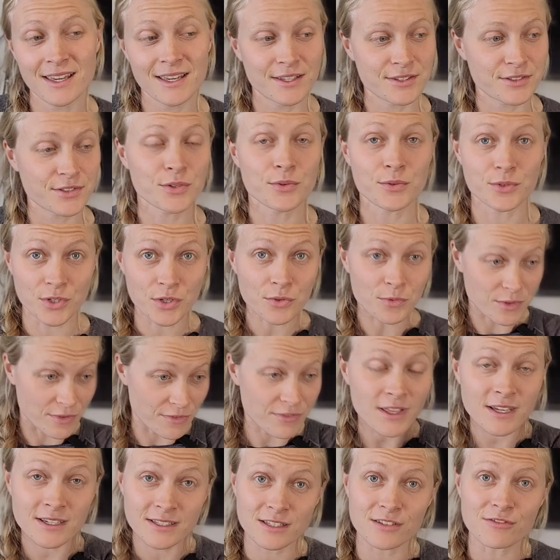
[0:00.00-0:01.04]
So your
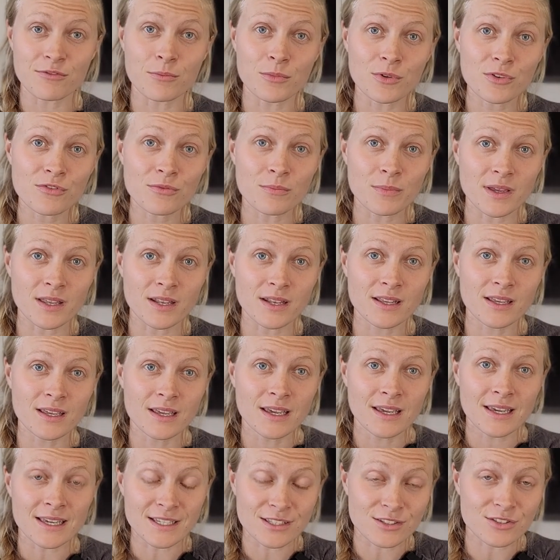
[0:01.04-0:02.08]
reflexive movement
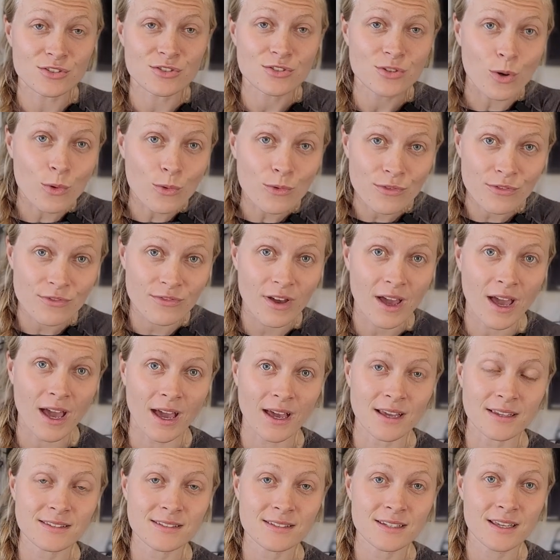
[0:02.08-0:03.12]
is so
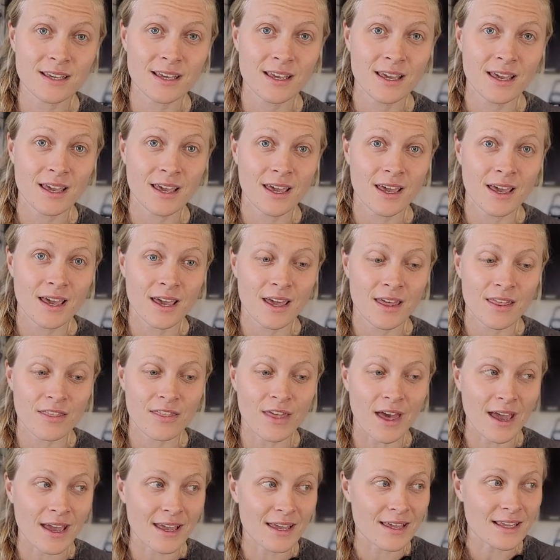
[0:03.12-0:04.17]
fast
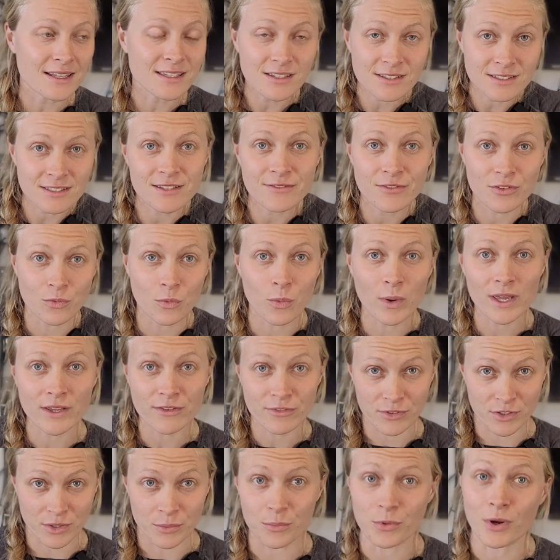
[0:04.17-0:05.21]
that it doesn't even wait
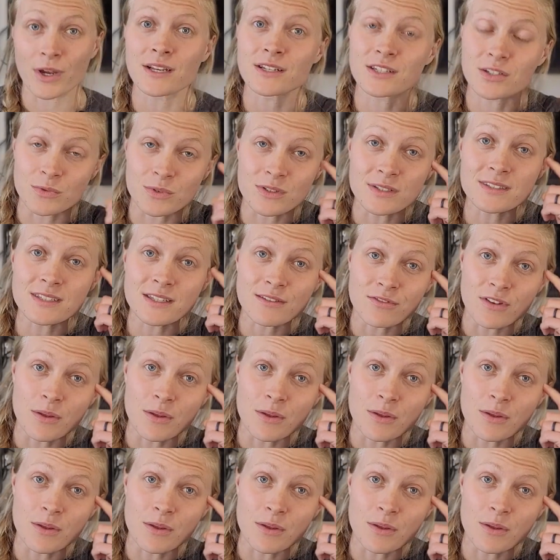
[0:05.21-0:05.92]
for your brain to receive